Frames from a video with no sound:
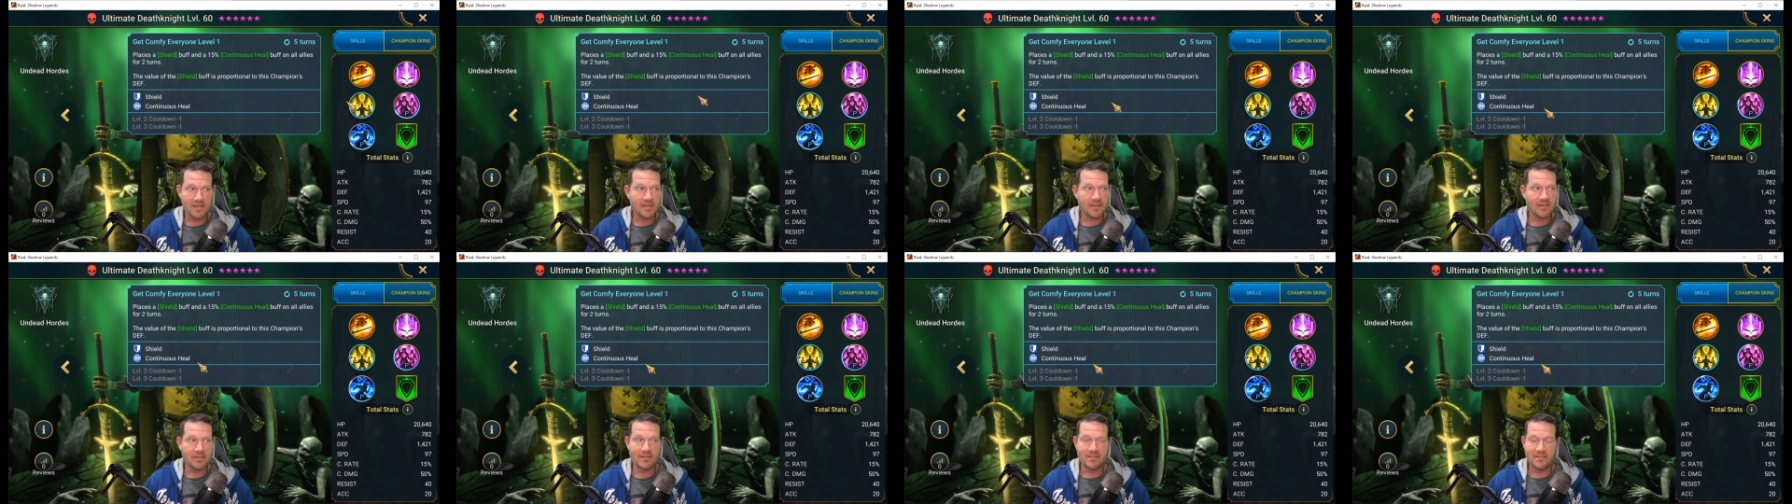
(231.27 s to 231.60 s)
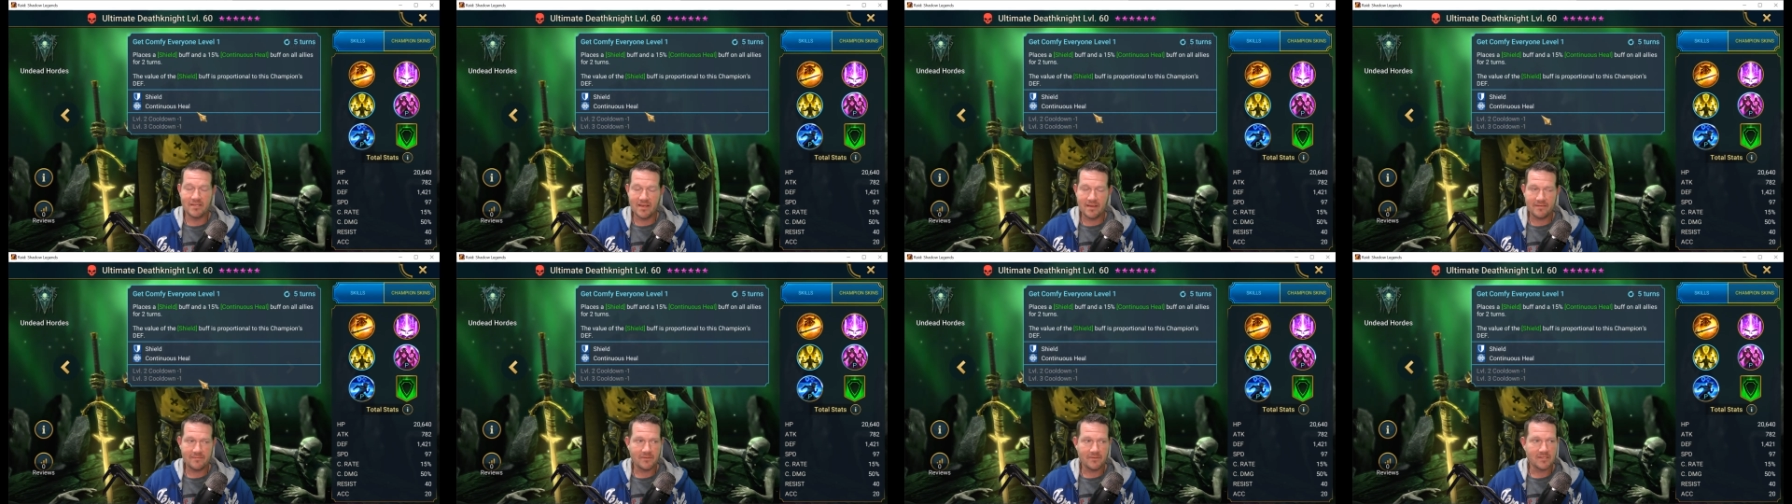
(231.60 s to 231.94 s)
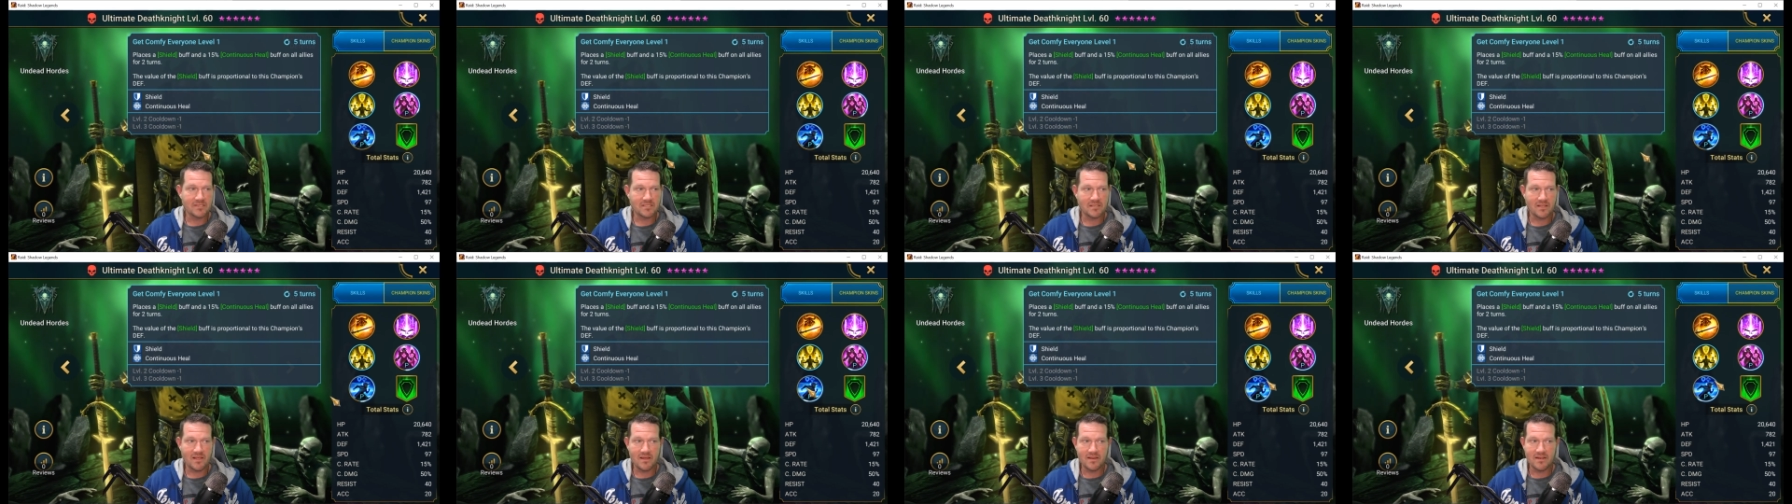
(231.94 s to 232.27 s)
he could
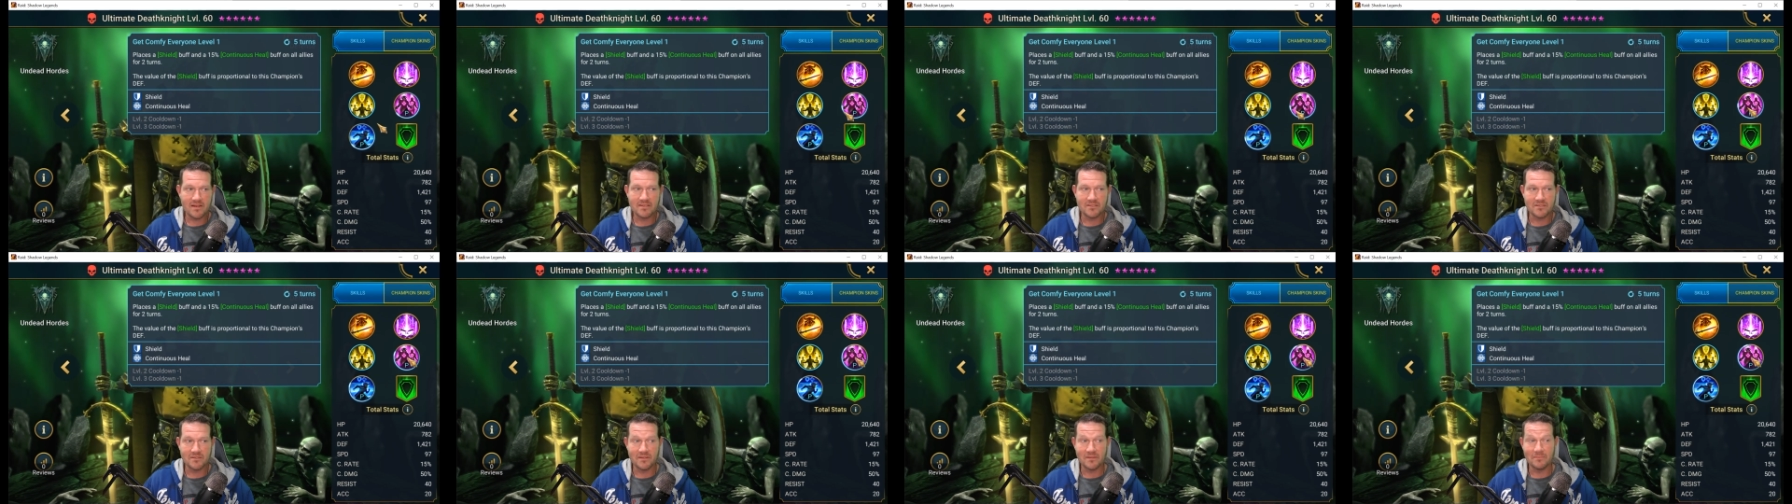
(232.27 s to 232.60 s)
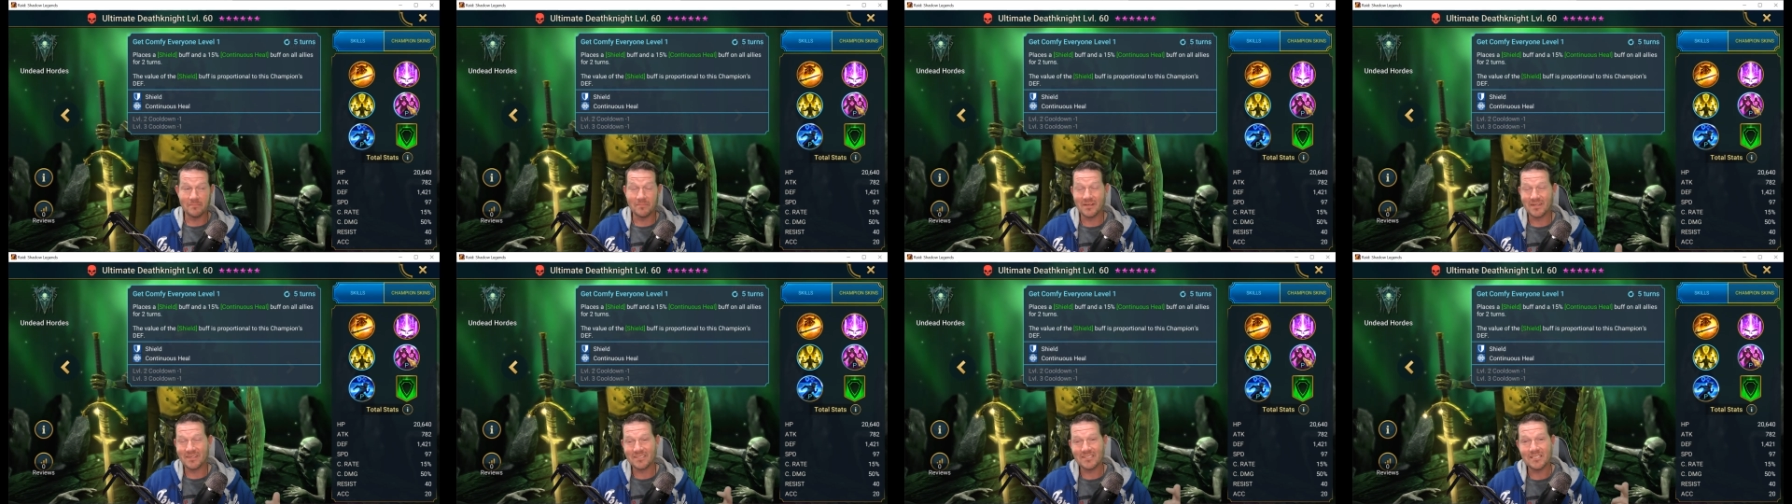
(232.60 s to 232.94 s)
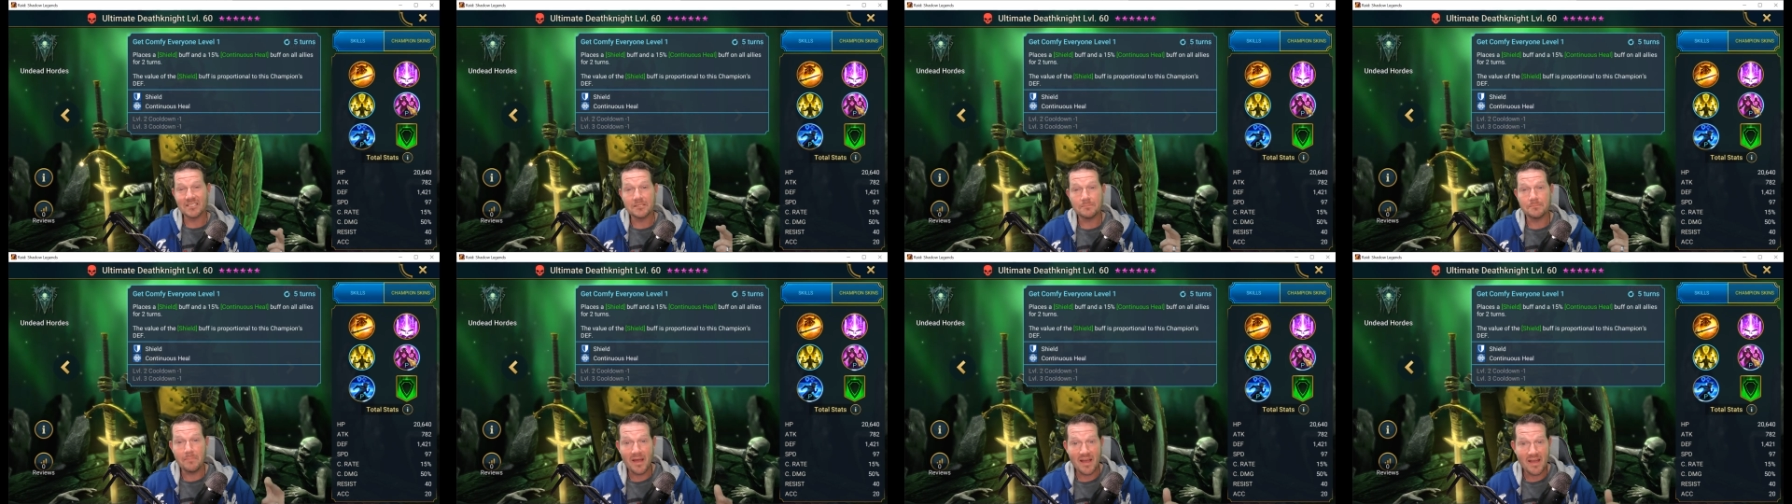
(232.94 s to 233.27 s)
definitely slot into them because
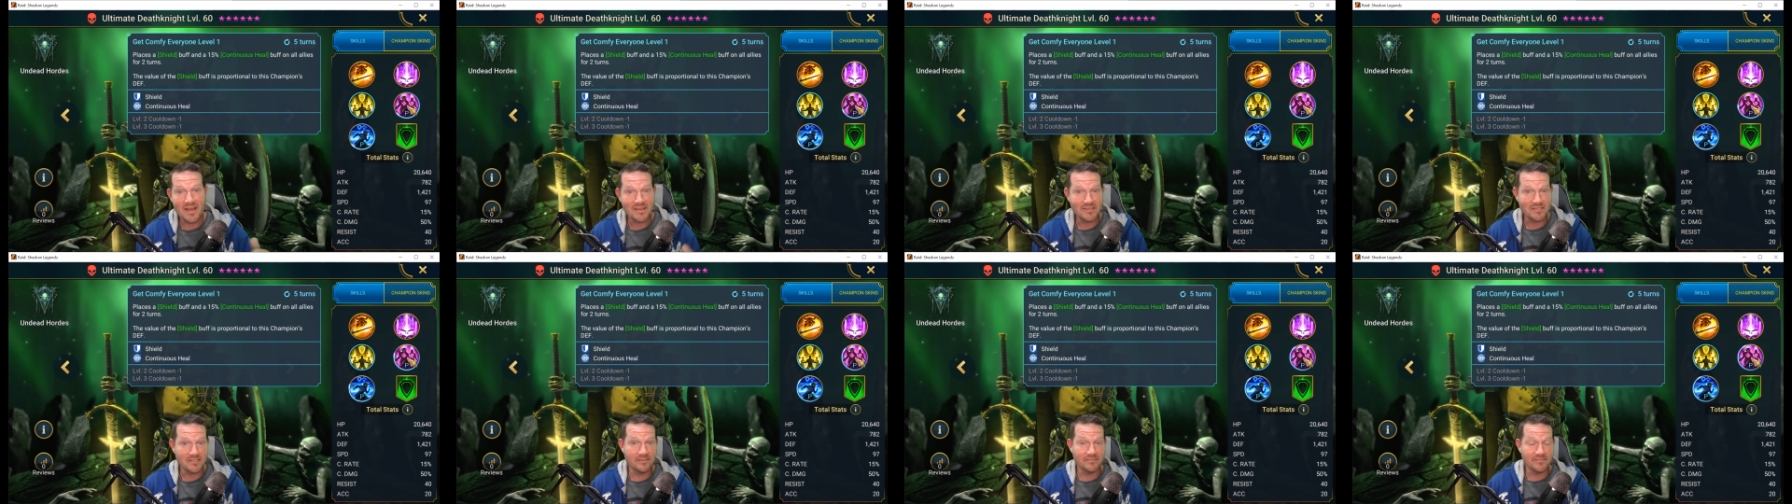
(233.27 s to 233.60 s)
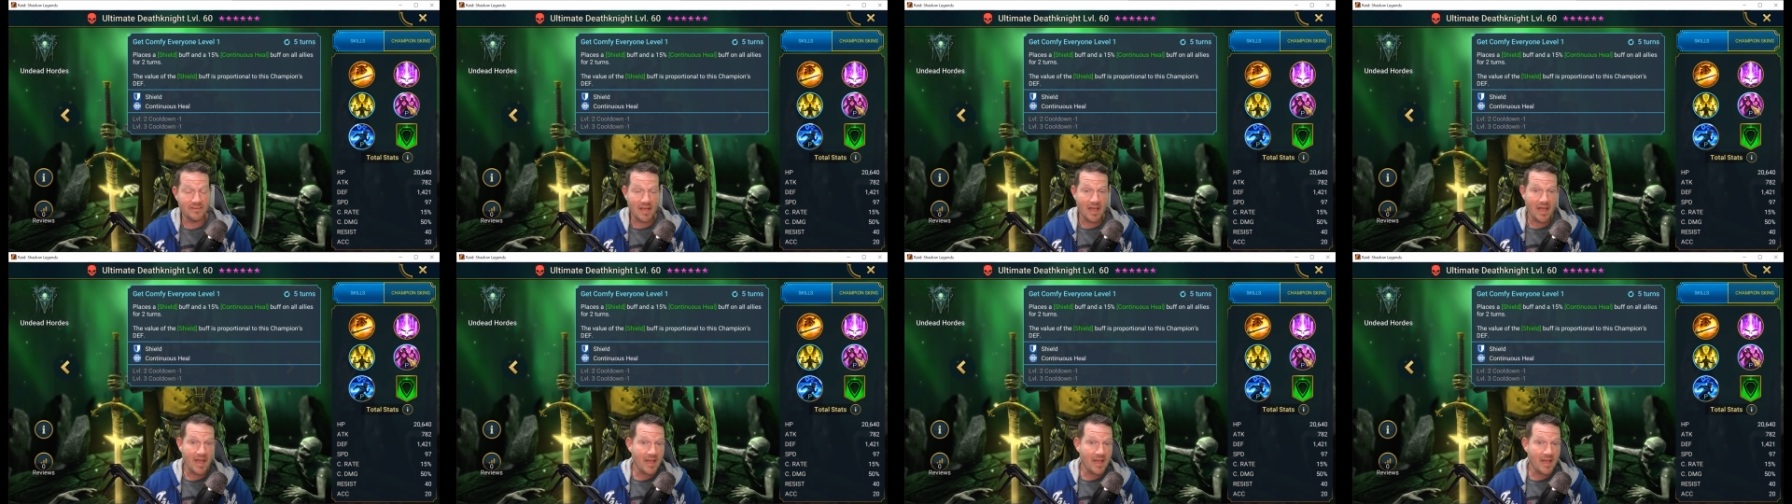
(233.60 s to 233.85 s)
these passives